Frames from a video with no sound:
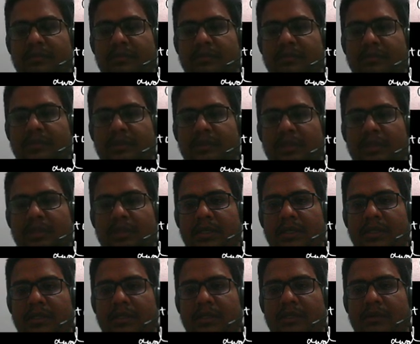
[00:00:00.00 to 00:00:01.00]
Then
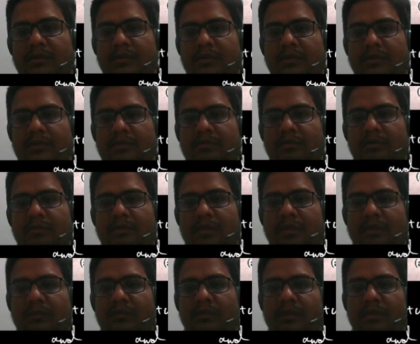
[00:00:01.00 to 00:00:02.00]
again into this will be
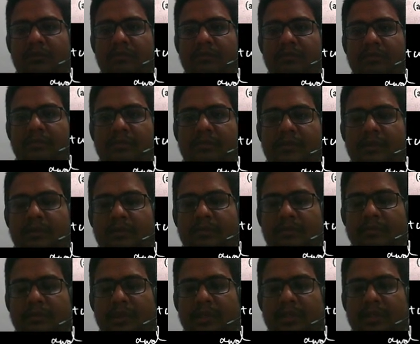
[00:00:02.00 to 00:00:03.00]
1
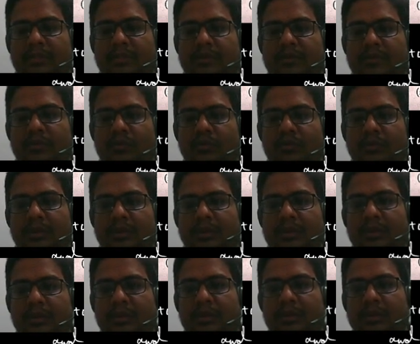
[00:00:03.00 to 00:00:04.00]
minus
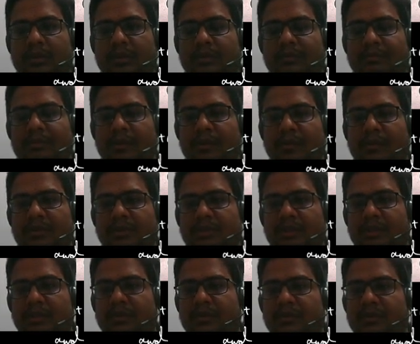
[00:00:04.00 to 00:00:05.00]
omega power
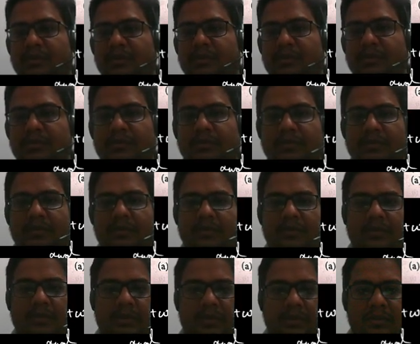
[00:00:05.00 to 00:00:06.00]
6.
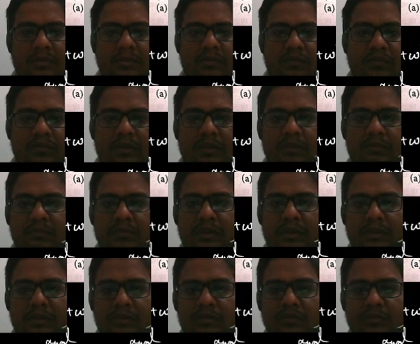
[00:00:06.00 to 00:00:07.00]
1
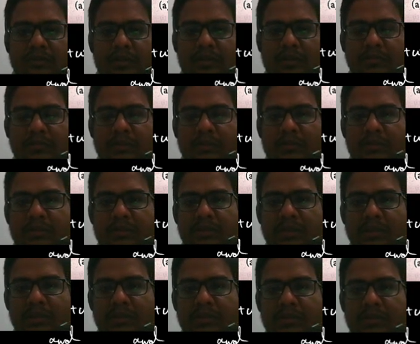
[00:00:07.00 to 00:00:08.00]
minus omega power
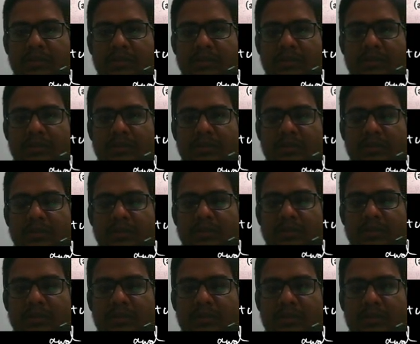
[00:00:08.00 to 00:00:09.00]
6
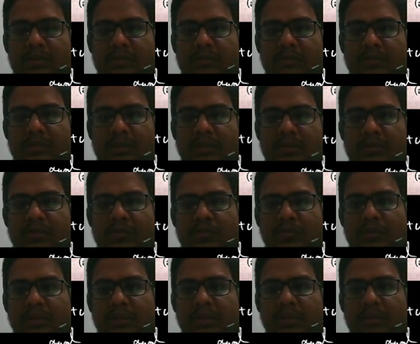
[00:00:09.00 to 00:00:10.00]
plus
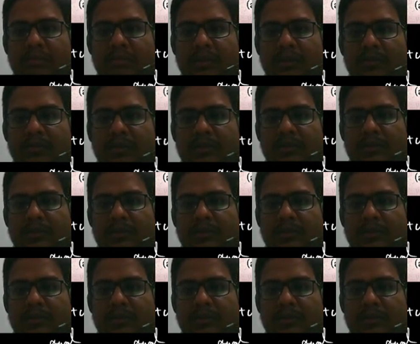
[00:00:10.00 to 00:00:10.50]
omega power,